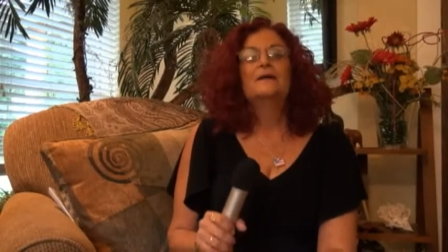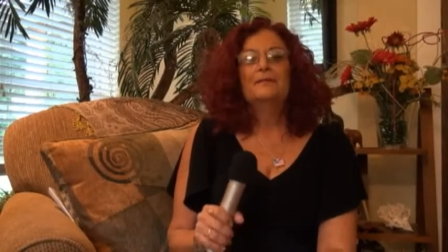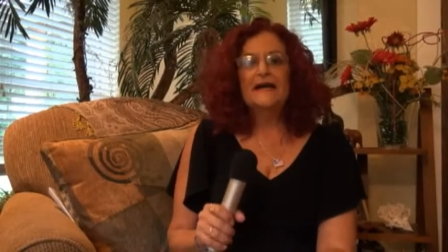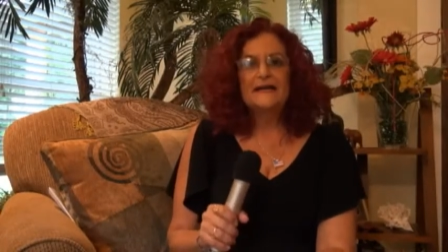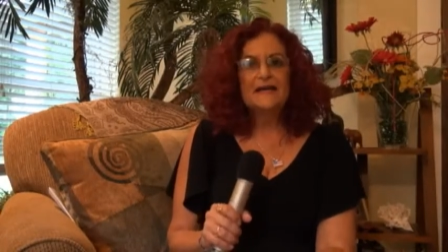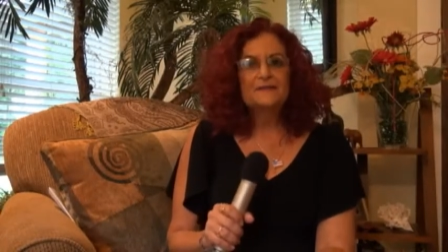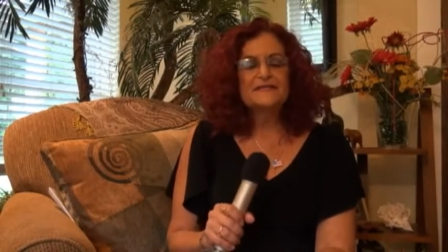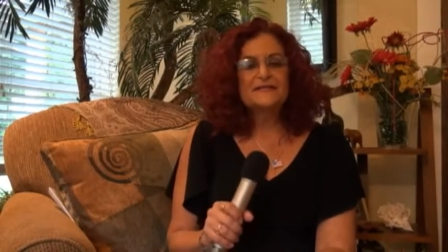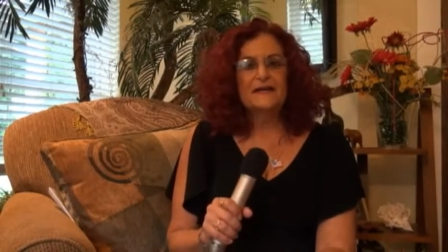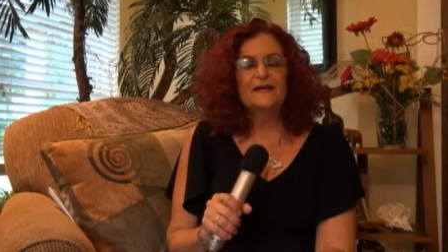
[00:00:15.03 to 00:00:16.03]
My name
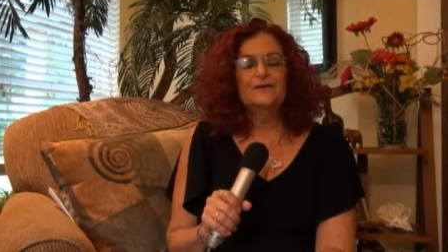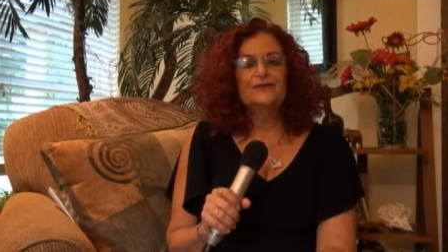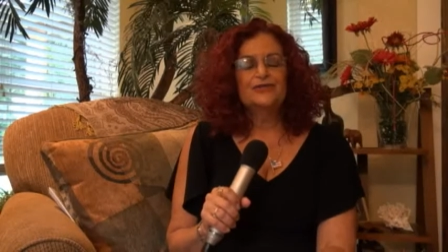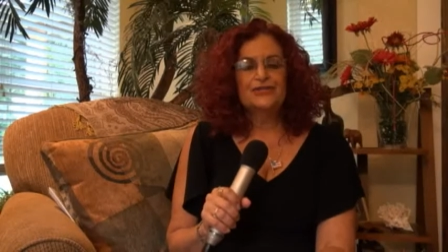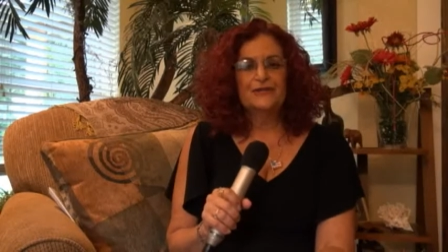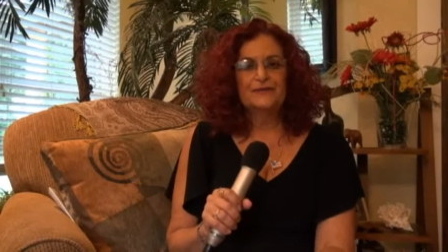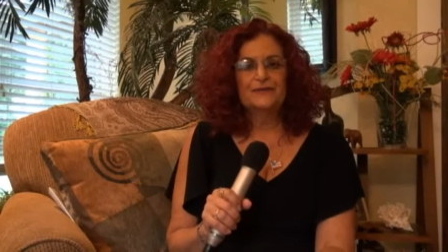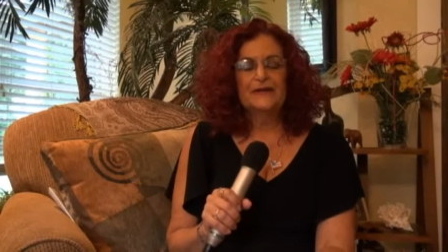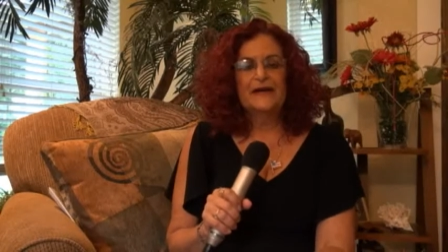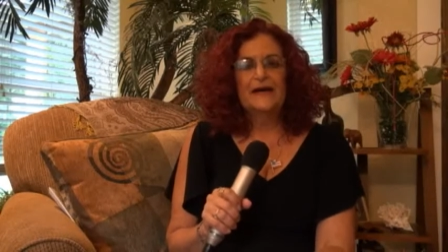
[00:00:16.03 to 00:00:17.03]
is Karen
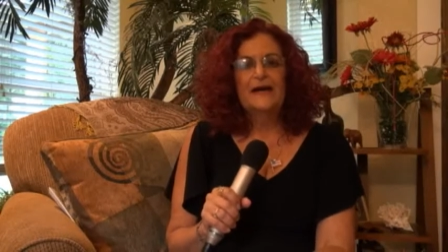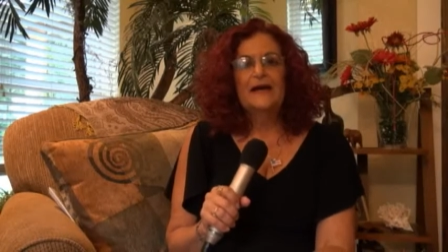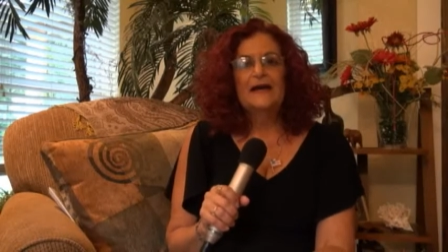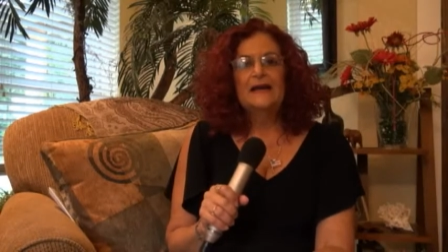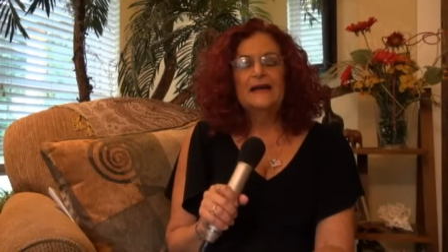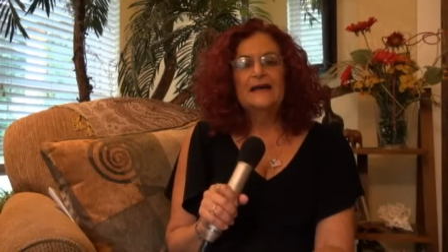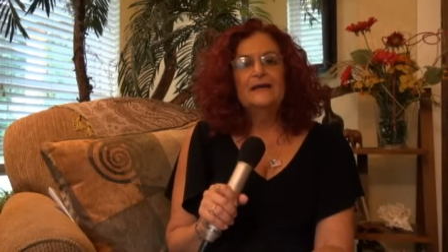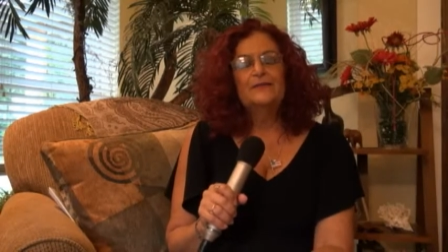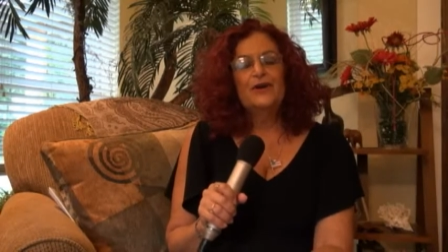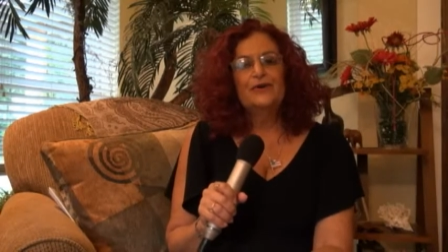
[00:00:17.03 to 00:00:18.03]
Schoen, and I
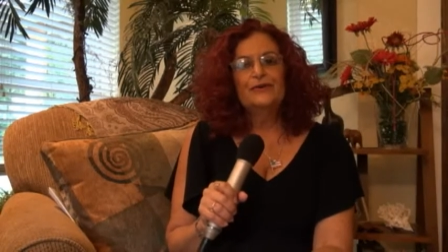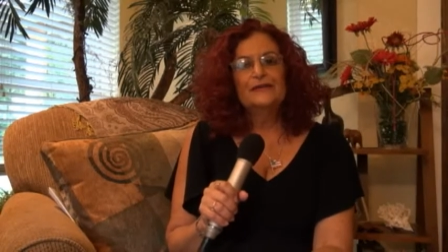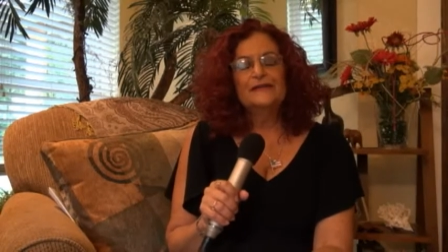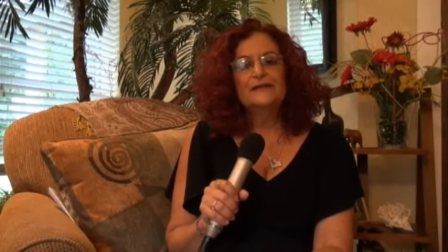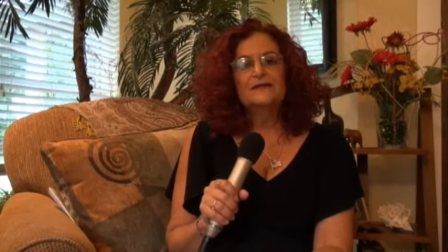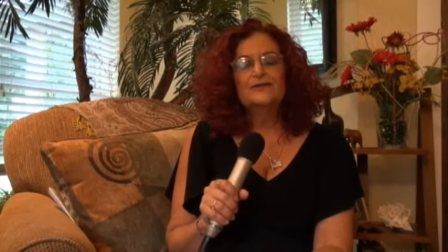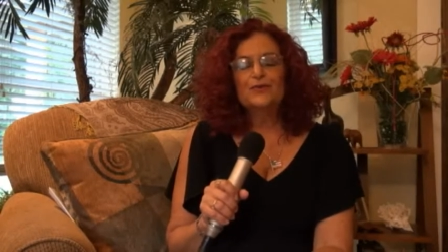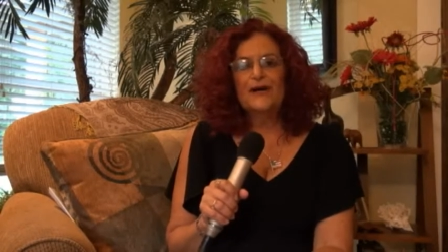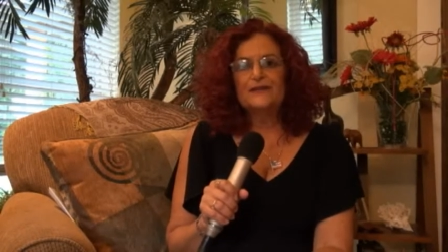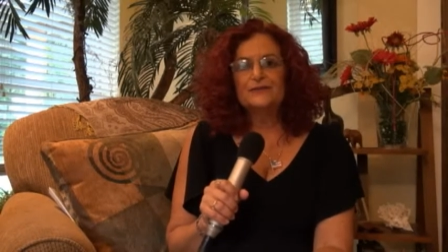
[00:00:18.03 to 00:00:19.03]
am currently a
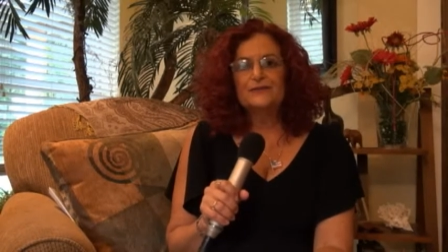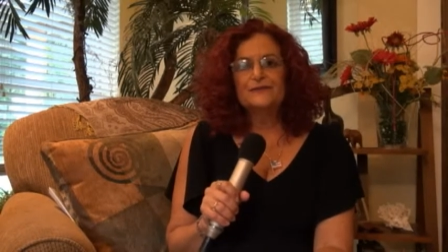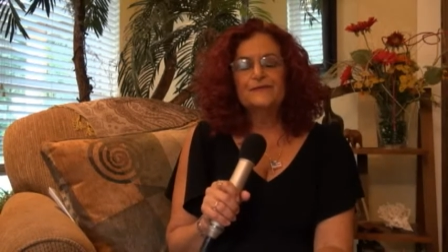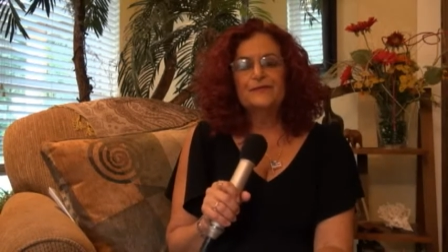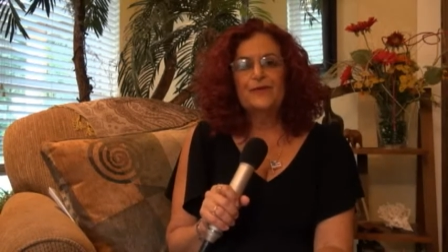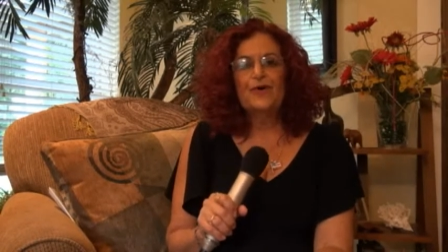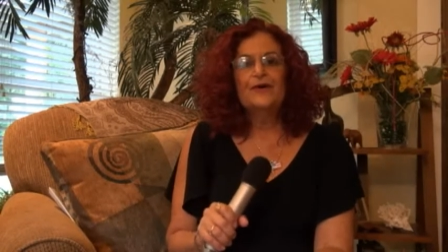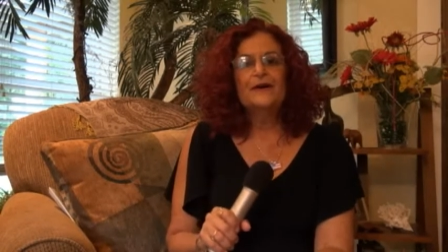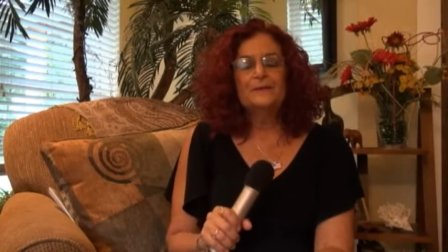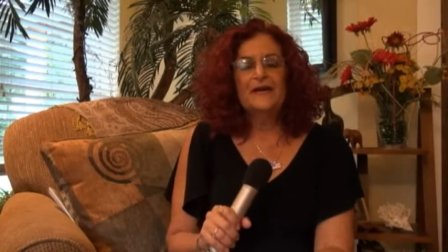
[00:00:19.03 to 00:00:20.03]
director of the
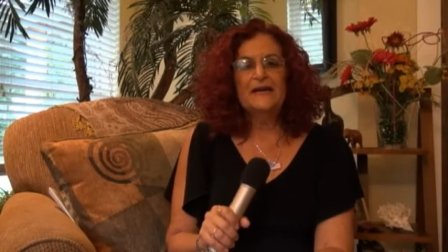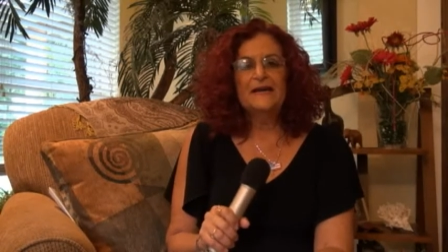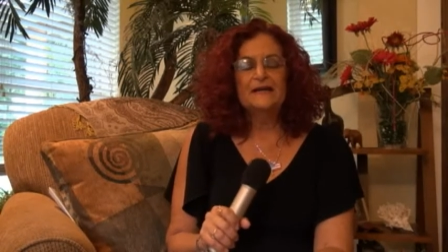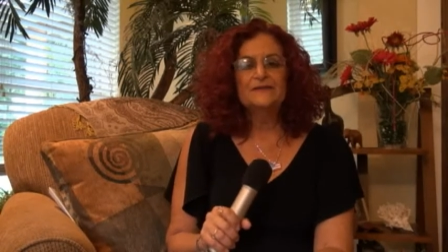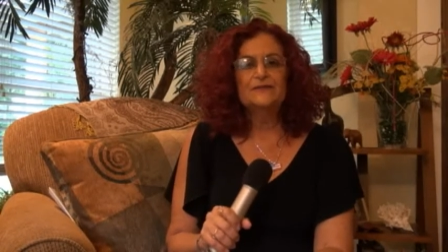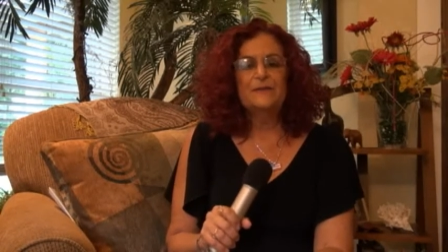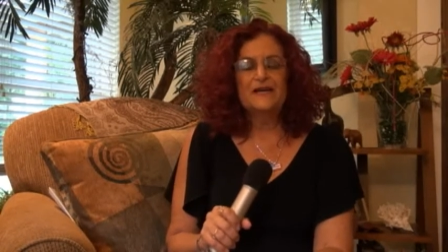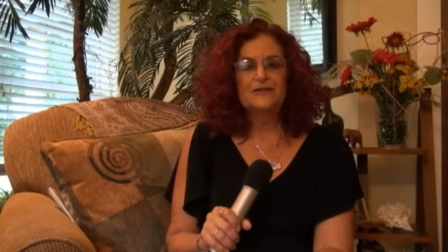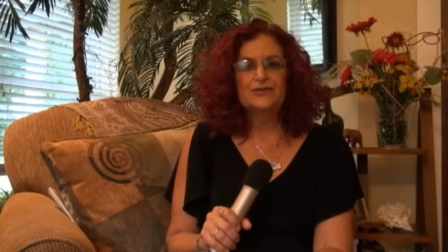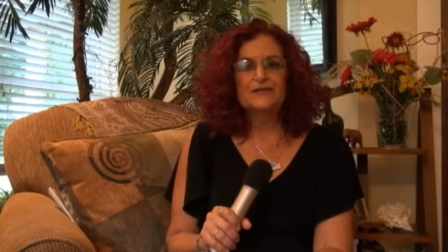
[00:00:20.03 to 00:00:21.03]
Florida Panhandle
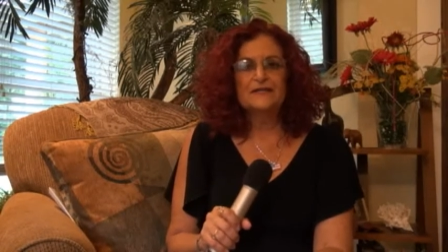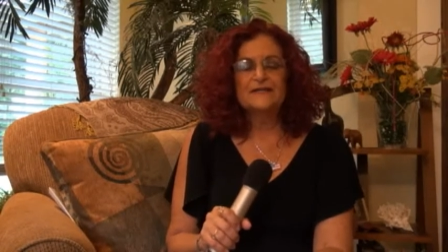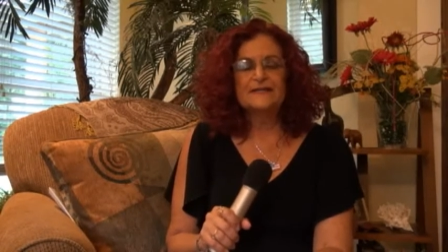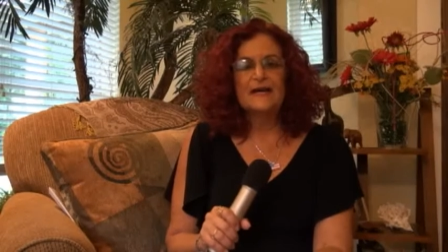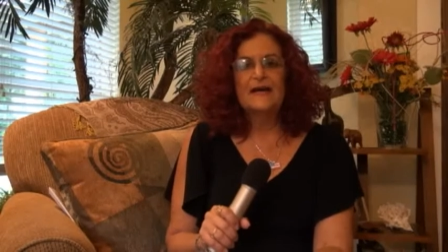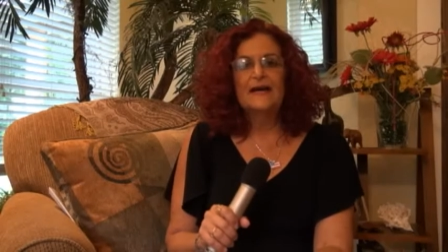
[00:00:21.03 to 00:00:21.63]
Patriots